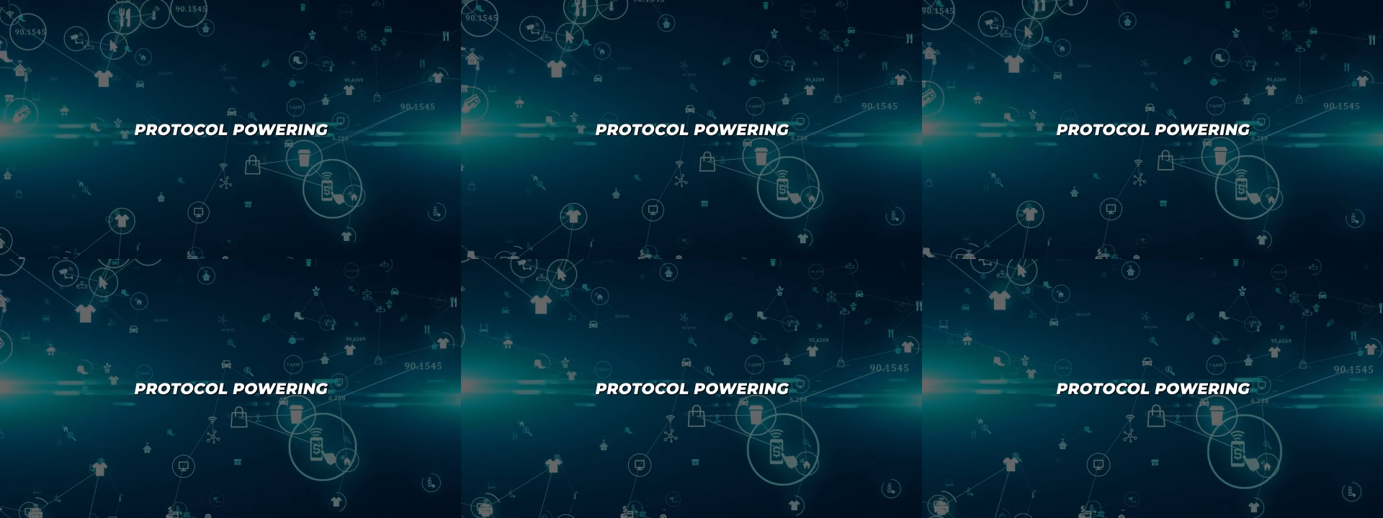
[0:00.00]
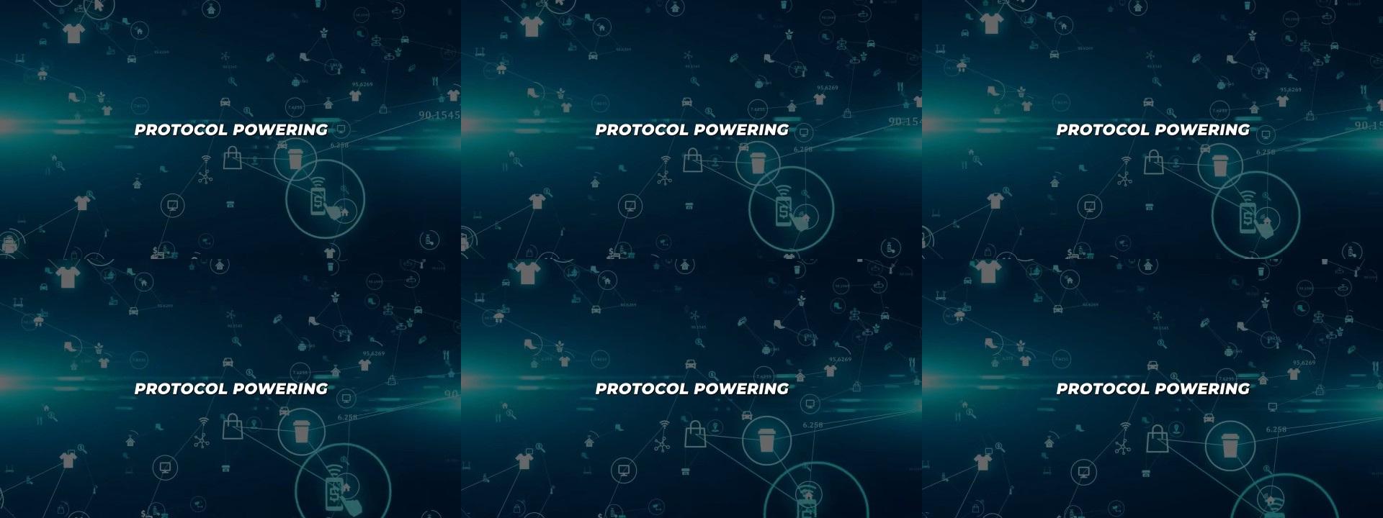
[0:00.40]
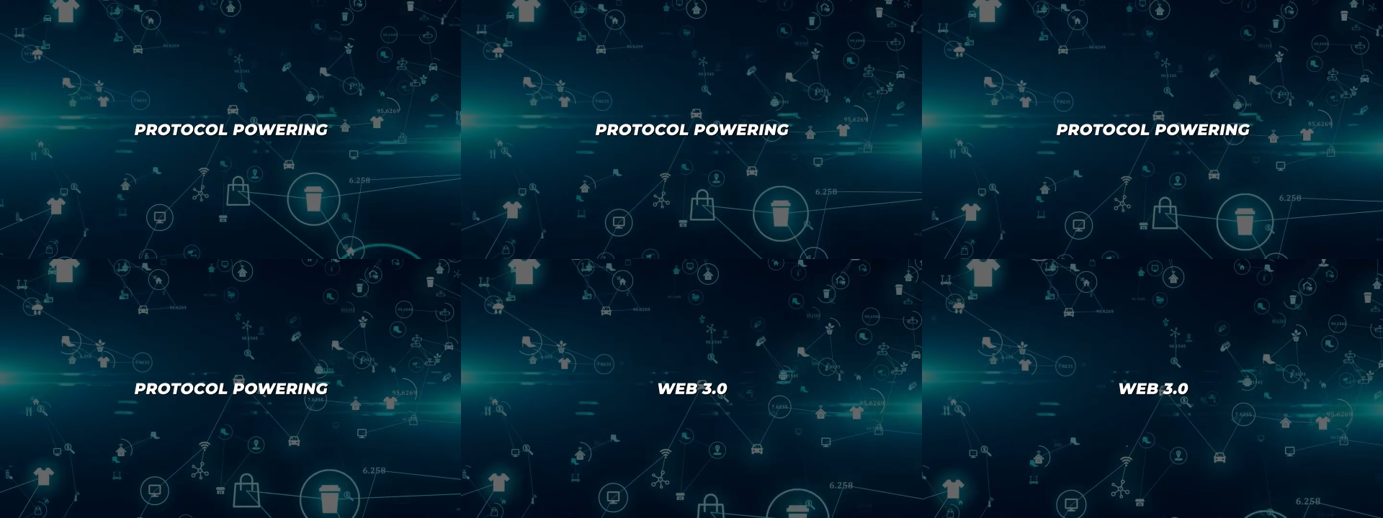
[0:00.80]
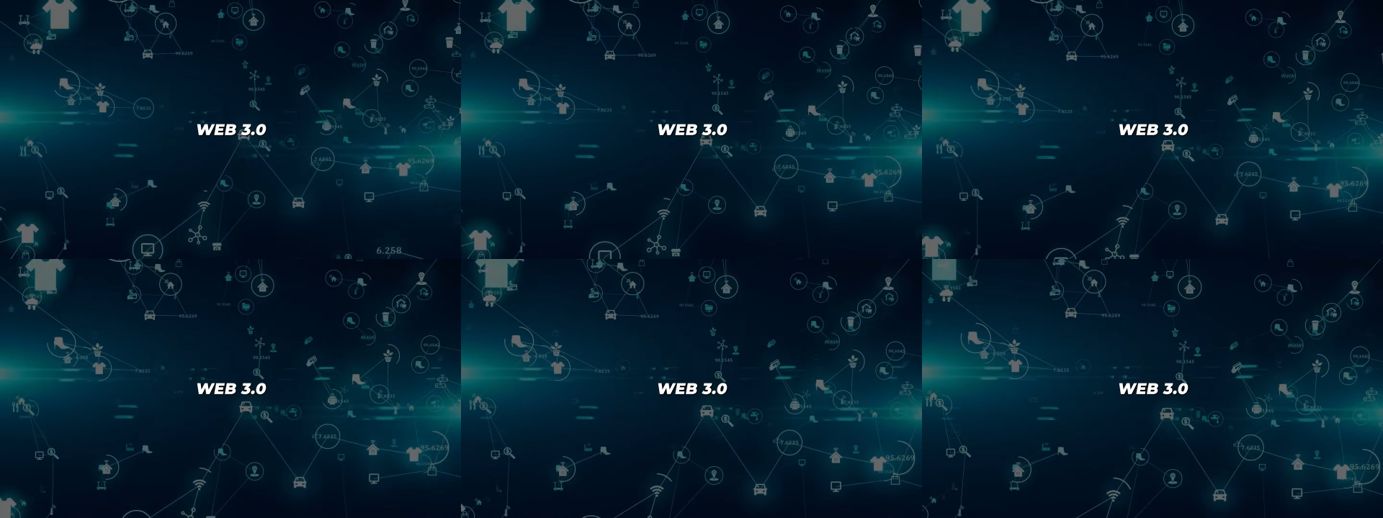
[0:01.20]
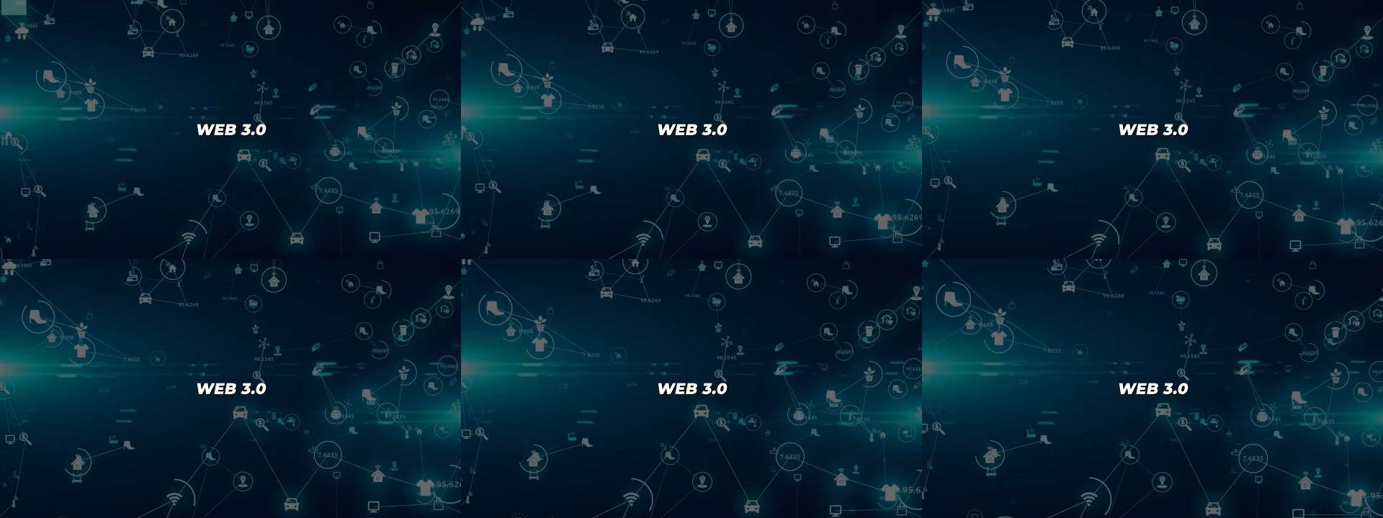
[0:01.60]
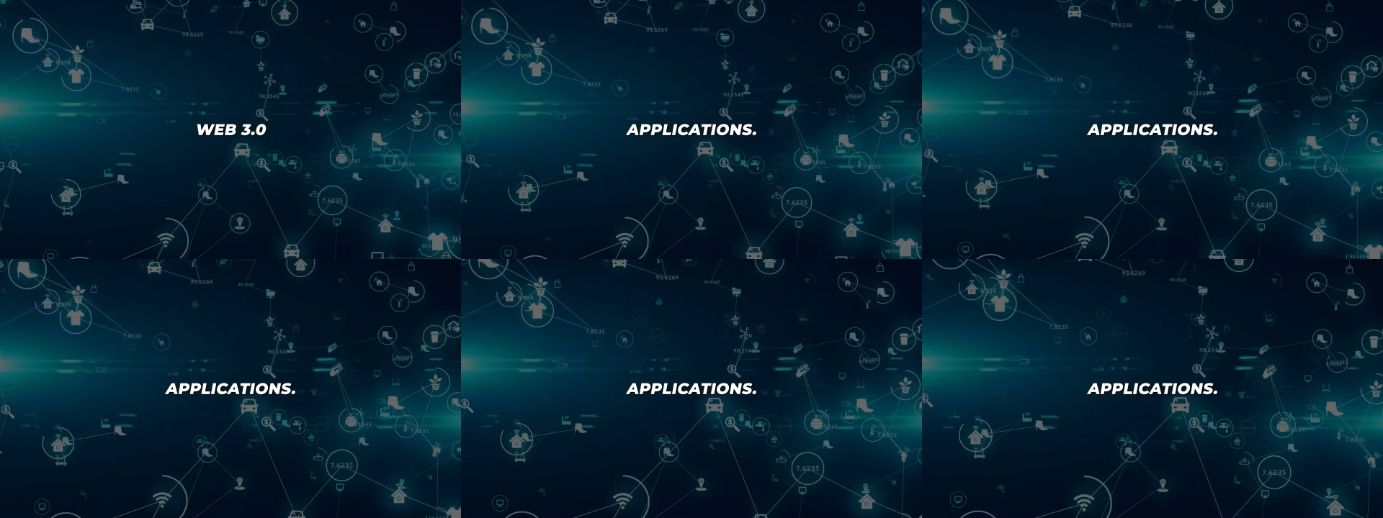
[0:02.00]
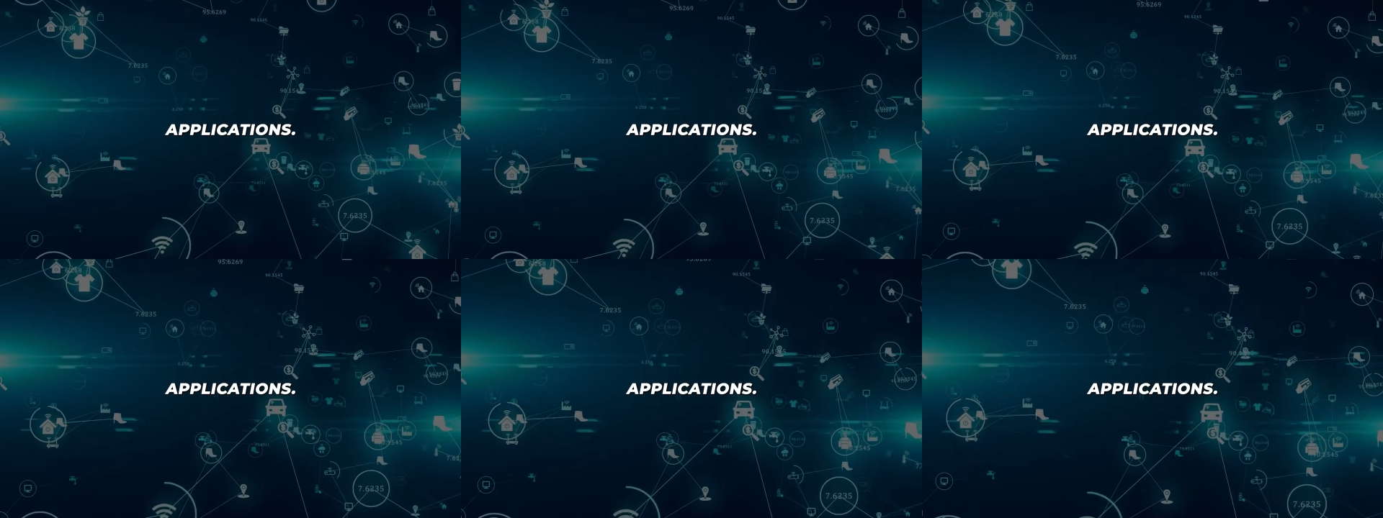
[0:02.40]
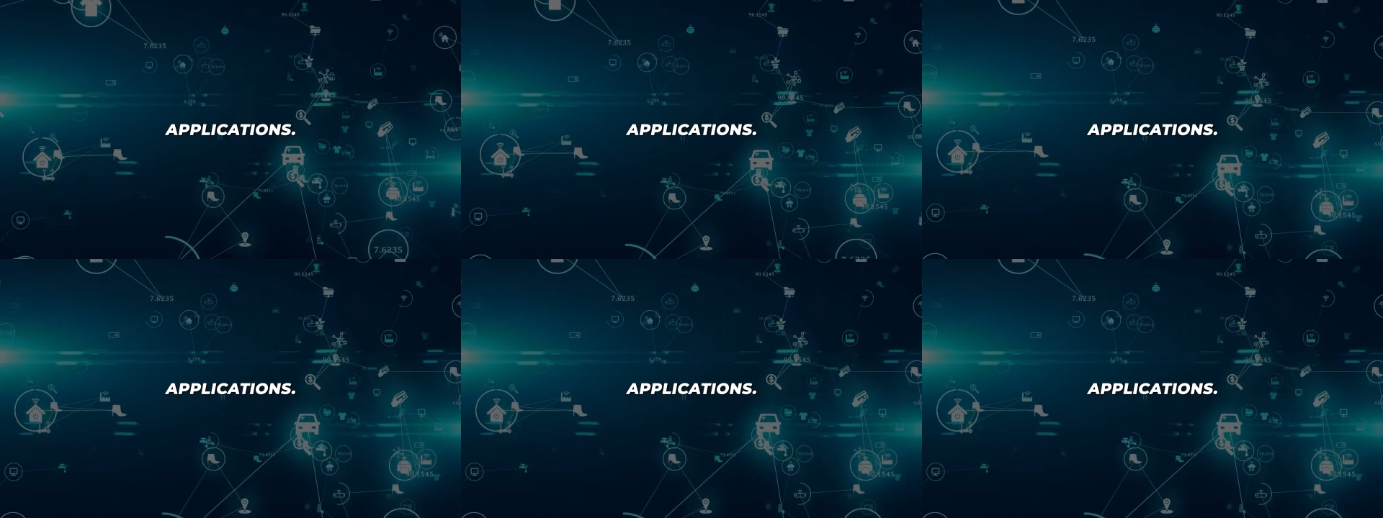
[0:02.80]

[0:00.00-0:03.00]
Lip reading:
No face is visible, so there are no lips to read.